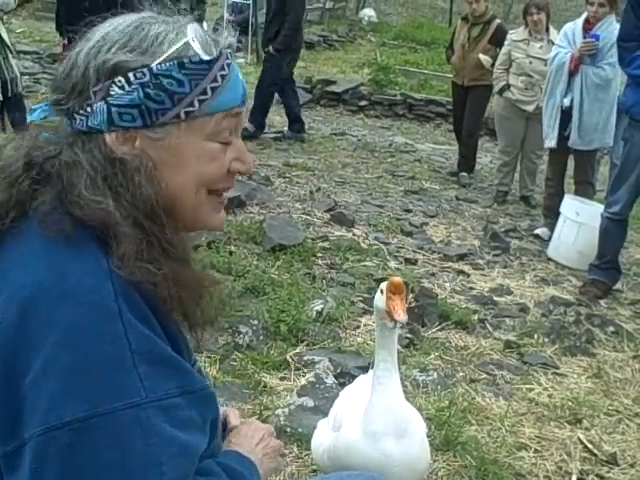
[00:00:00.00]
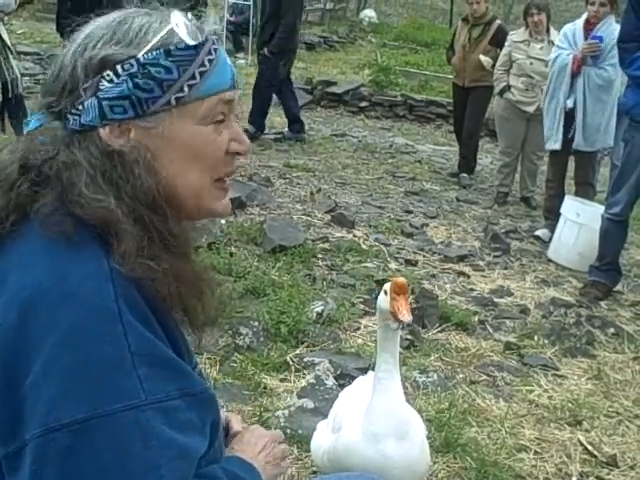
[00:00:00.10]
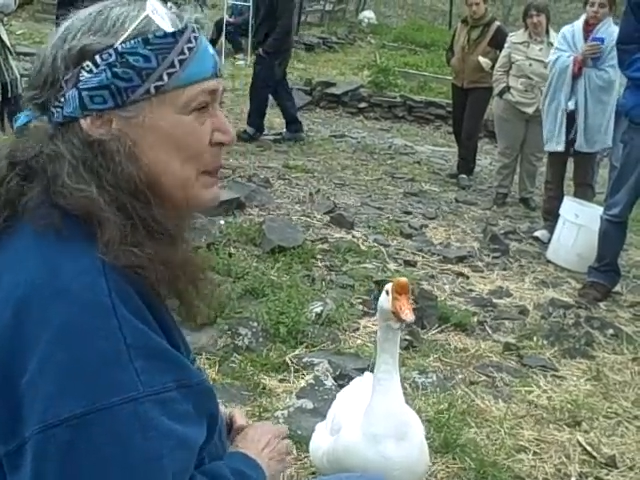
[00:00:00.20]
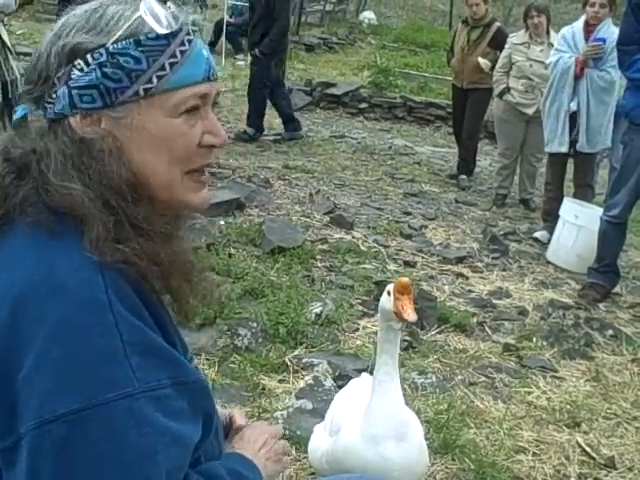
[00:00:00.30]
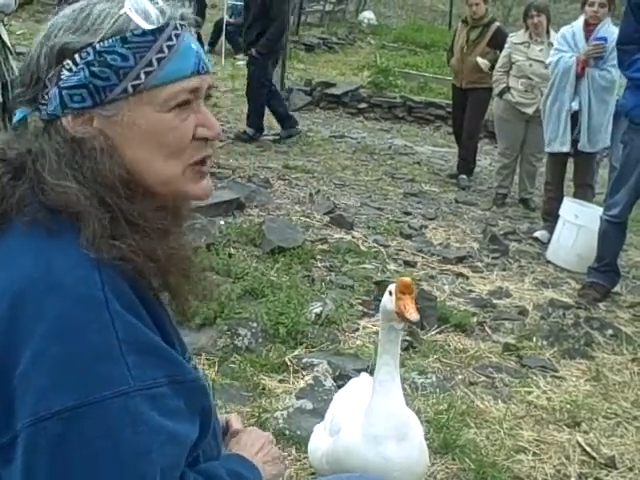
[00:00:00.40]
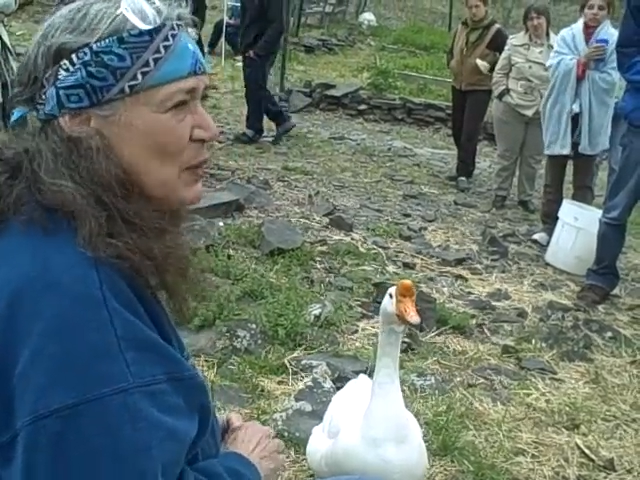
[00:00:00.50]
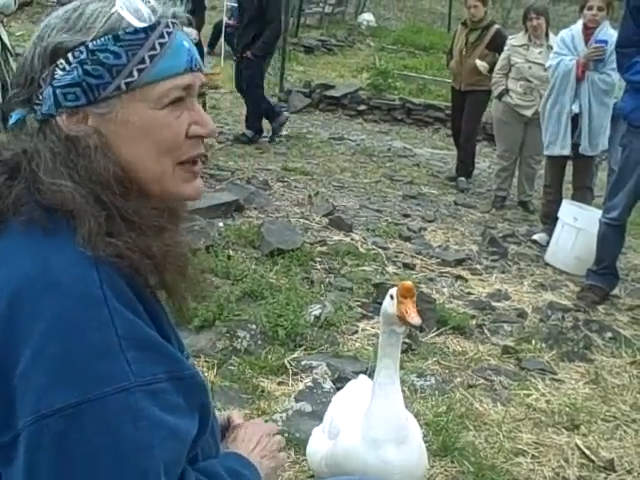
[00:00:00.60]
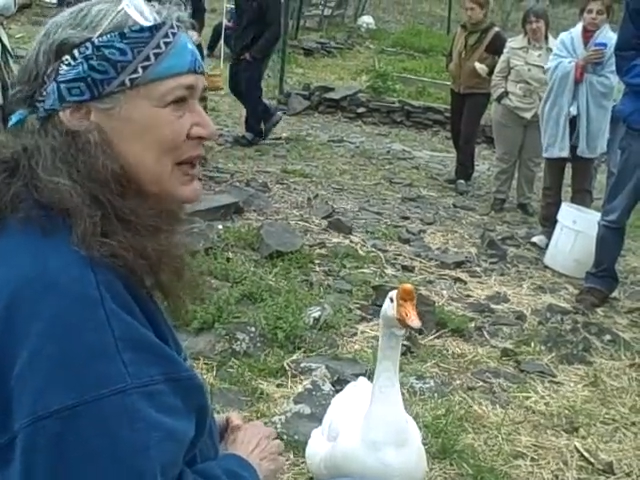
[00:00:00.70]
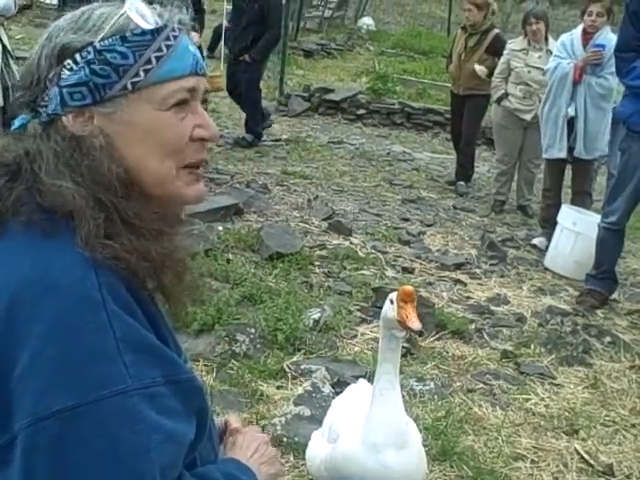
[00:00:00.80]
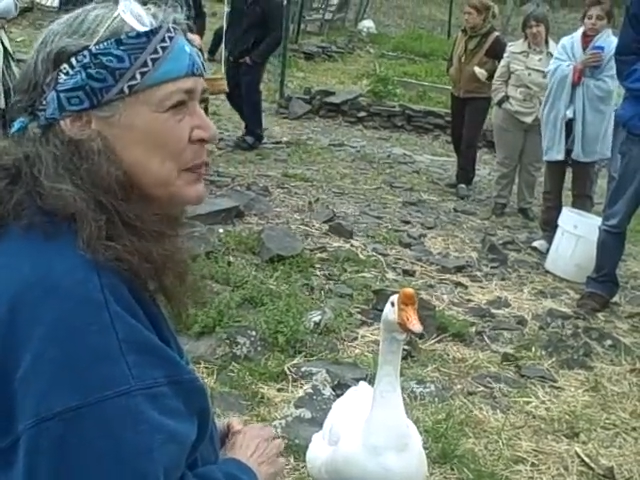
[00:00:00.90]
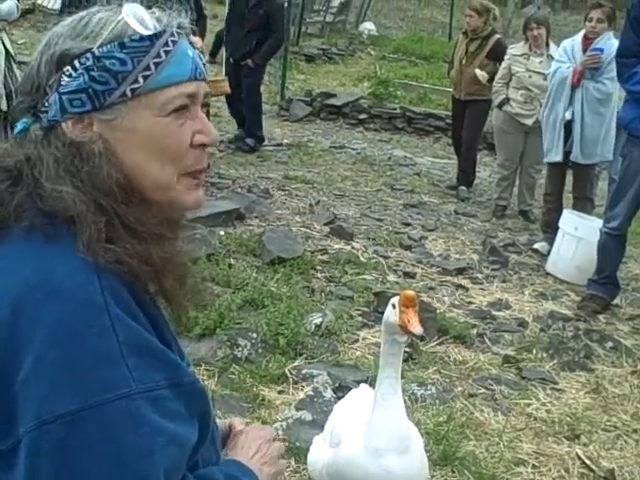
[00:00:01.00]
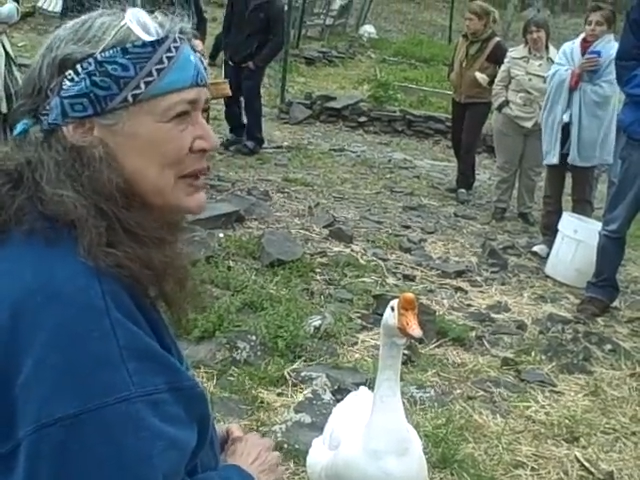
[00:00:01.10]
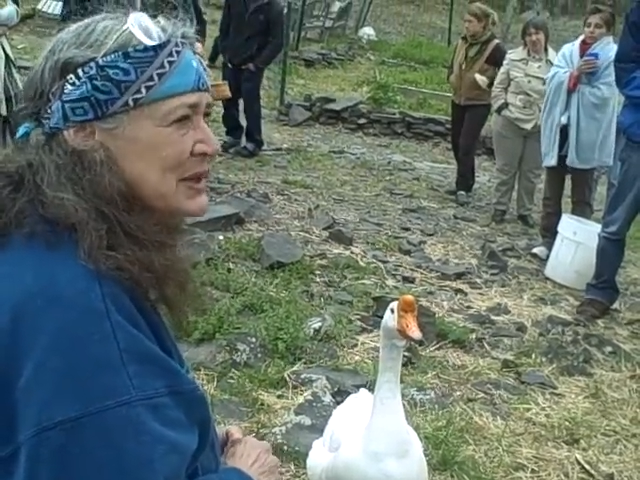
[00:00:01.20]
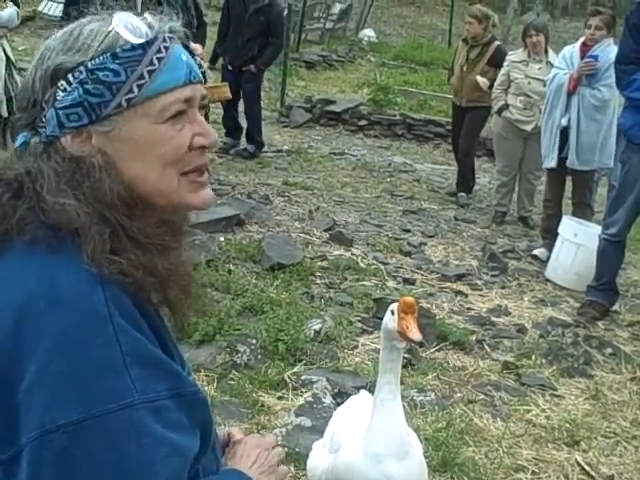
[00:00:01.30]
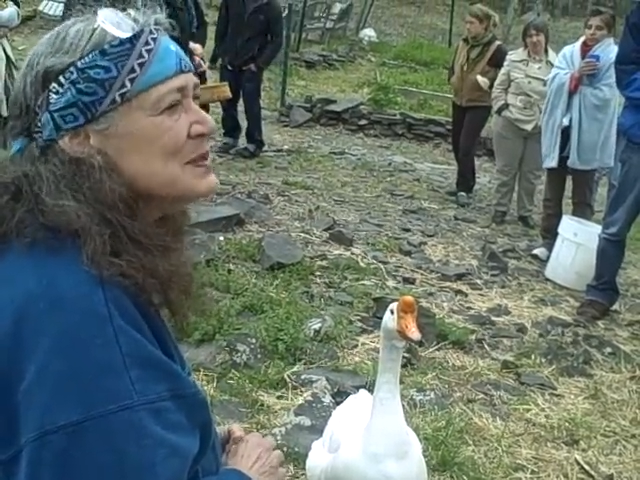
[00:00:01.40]
the best way to keep your
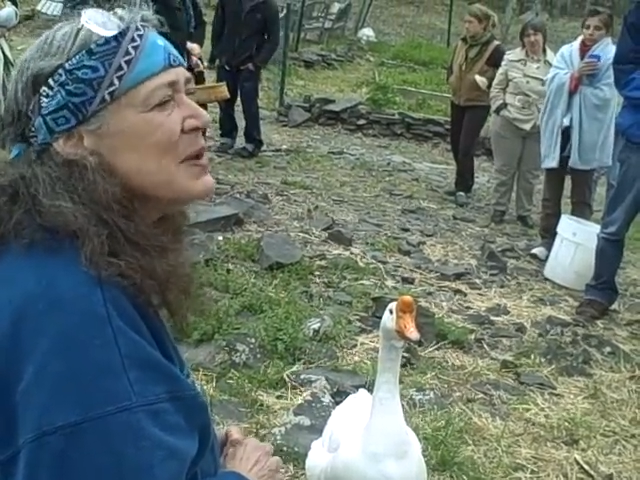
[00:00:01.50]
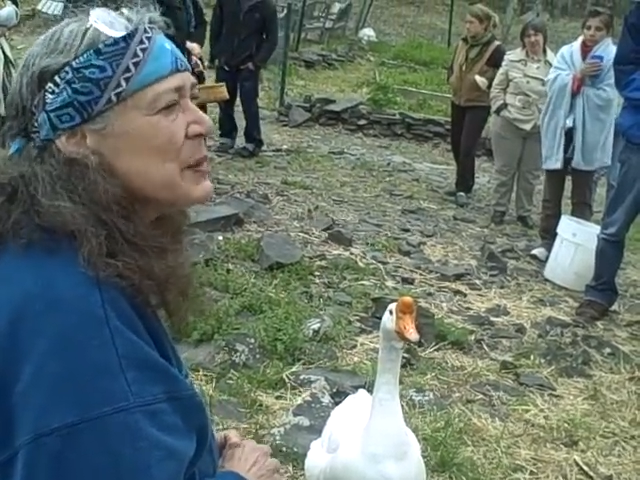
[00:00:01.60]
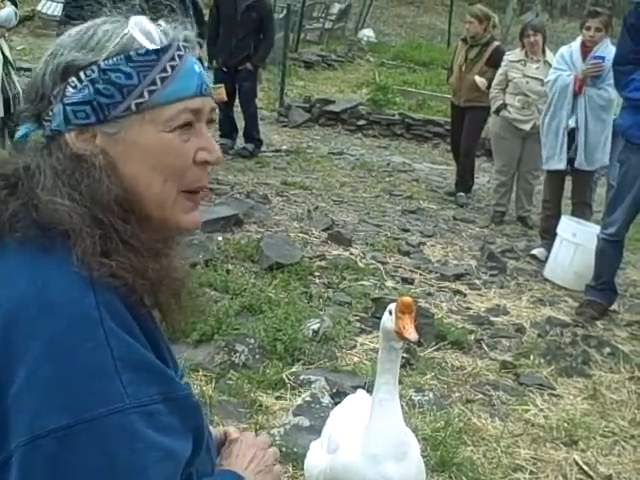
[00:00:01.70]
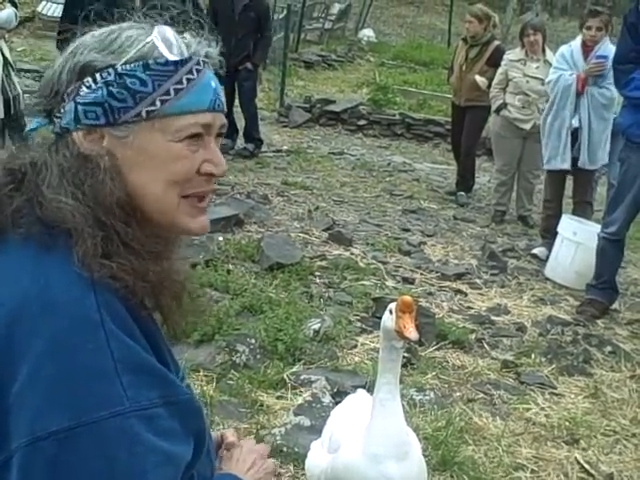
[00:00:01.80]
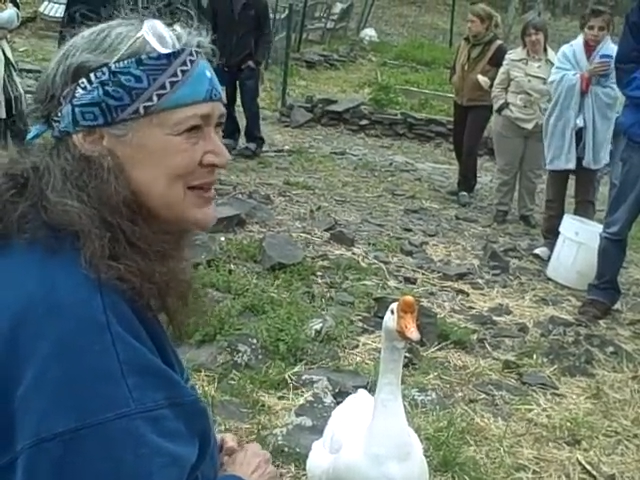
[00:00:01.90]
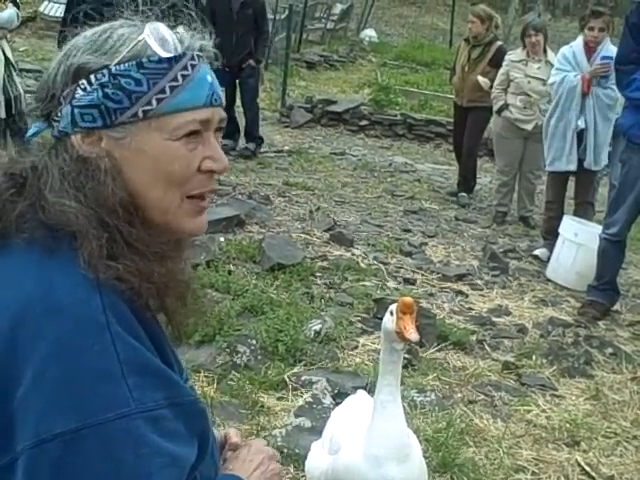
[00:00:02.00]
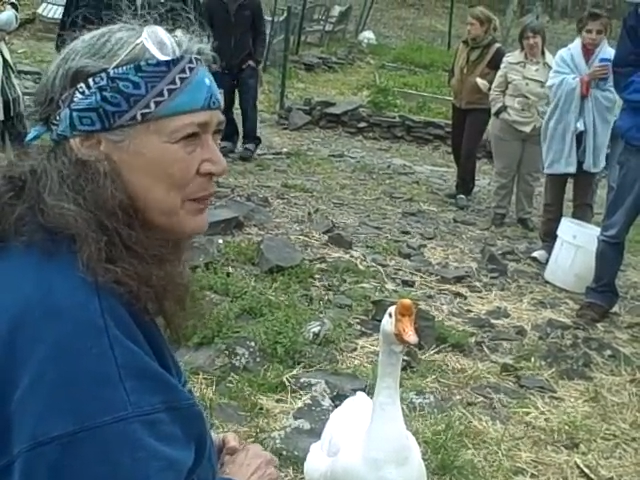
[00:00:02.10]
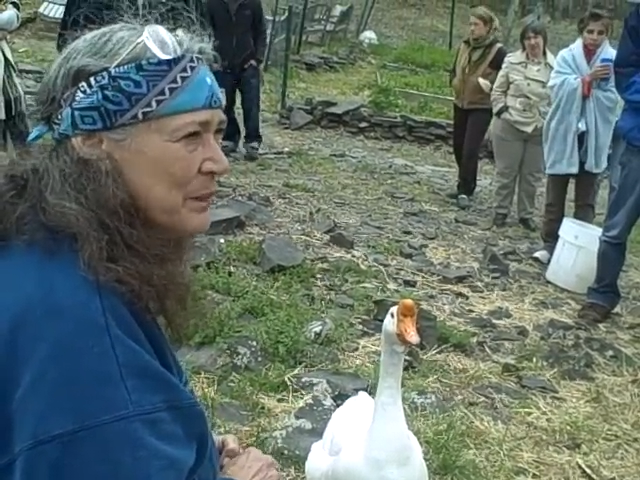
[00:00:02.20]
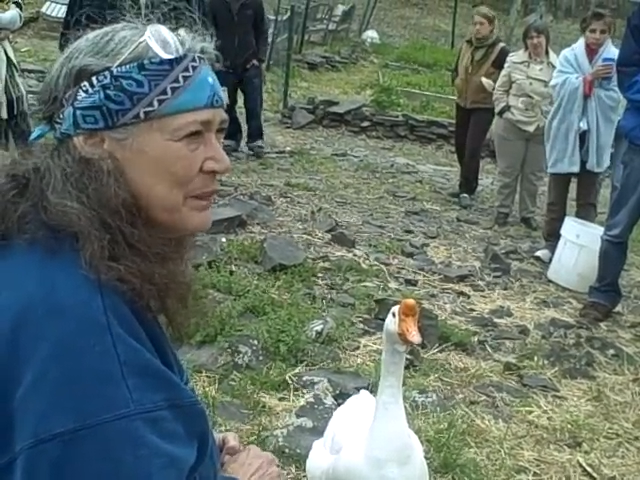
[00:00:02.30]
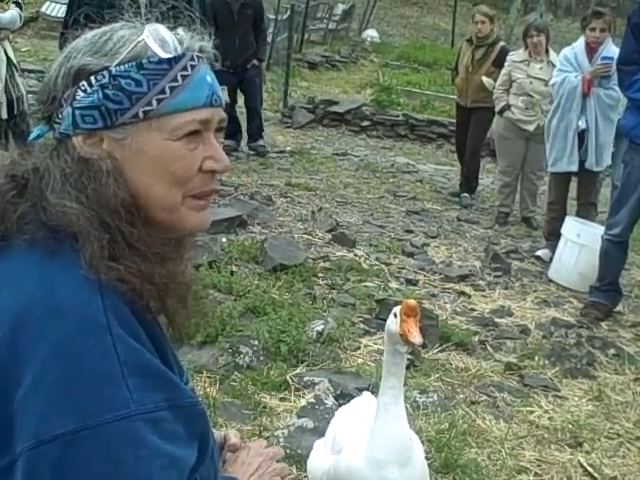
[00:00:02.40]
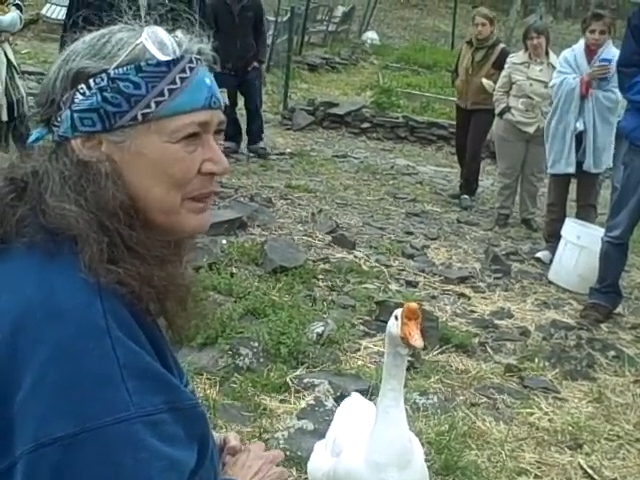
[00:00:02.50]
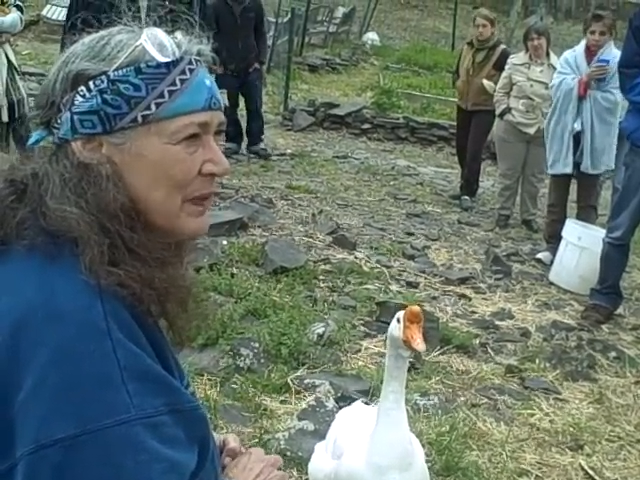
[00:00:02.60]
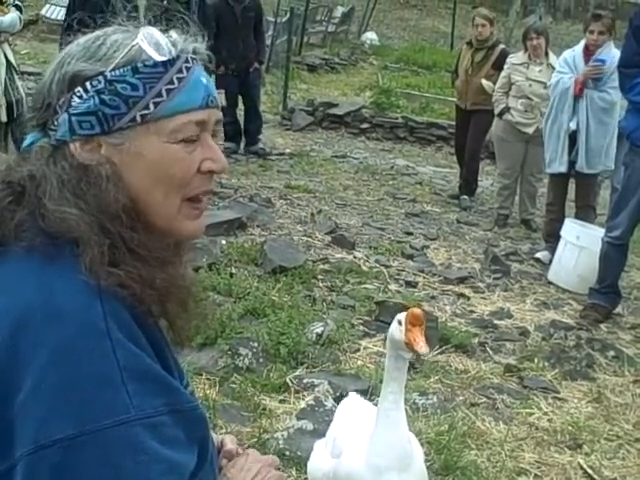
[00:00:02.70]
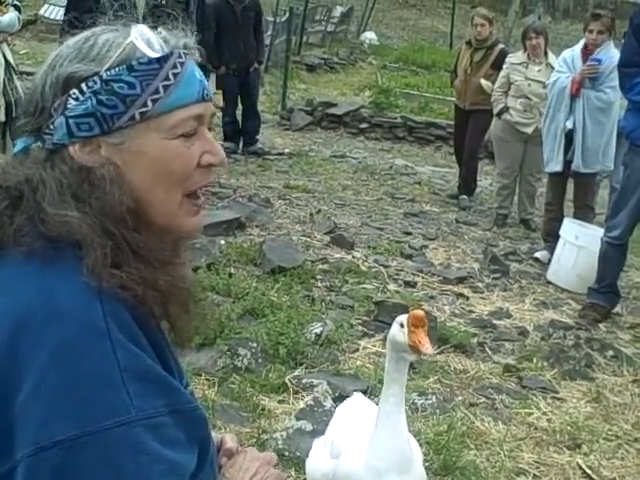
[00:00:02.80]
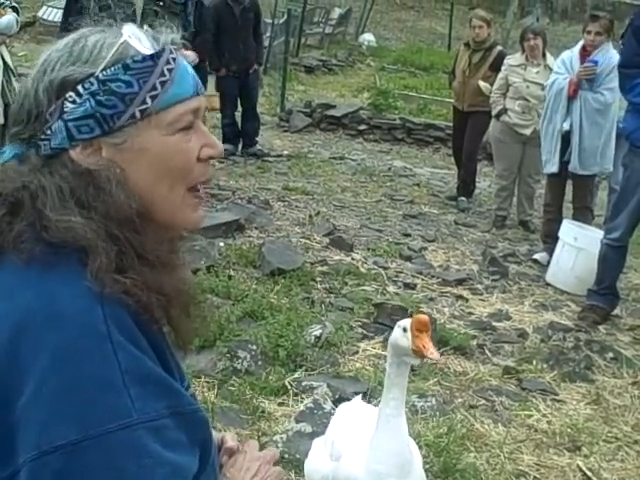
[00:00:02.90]
basil is make pesto.
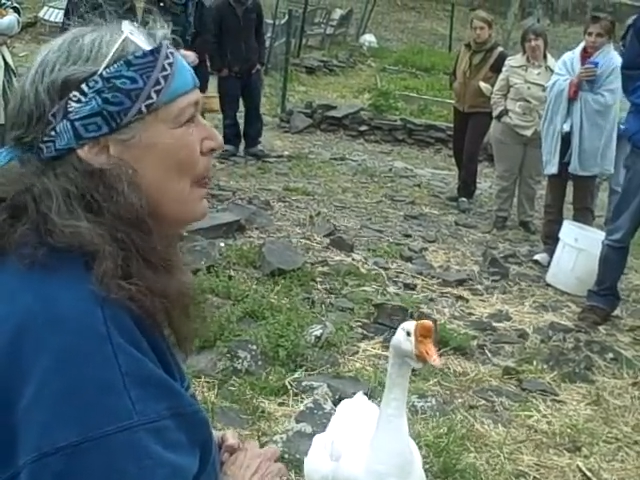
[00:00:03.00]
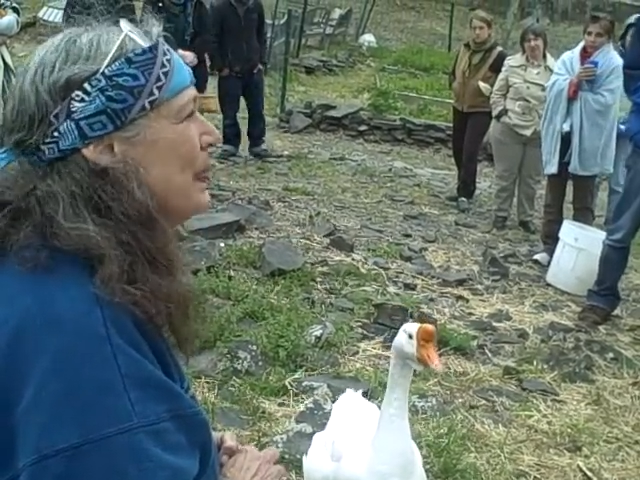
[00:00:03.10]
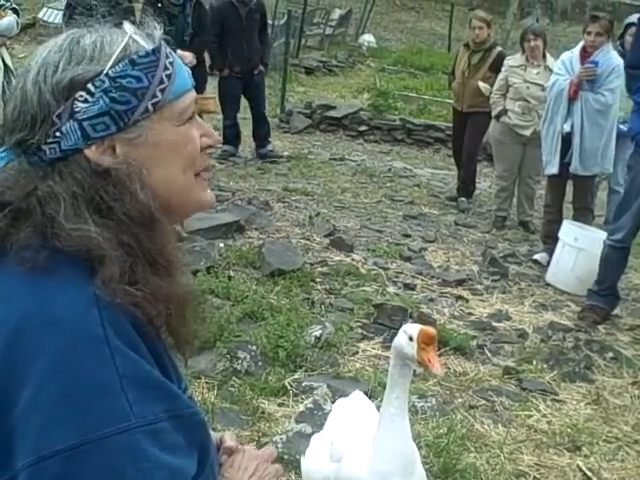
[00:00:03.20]
The